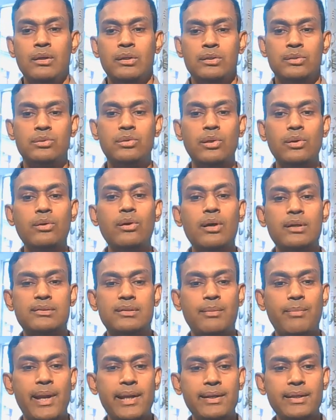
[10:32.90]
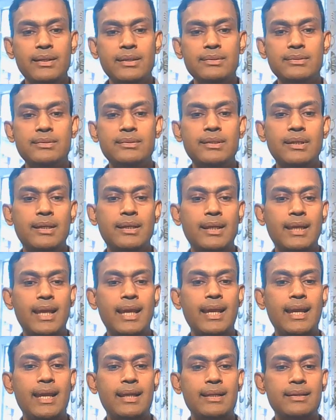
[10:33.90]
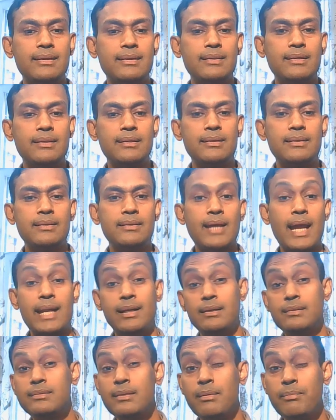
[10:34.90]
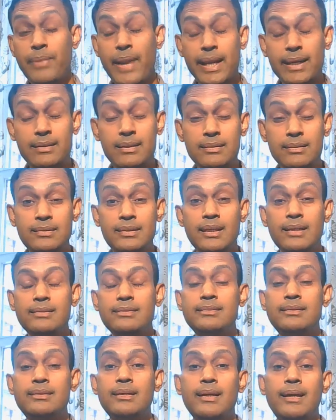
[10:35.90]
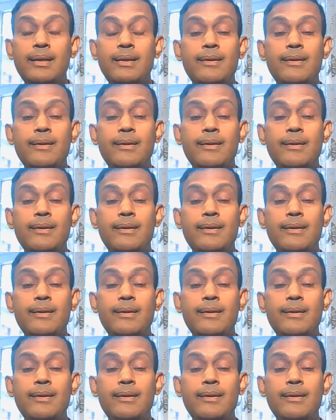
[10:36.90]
so you got some ideas. And I did some practice test.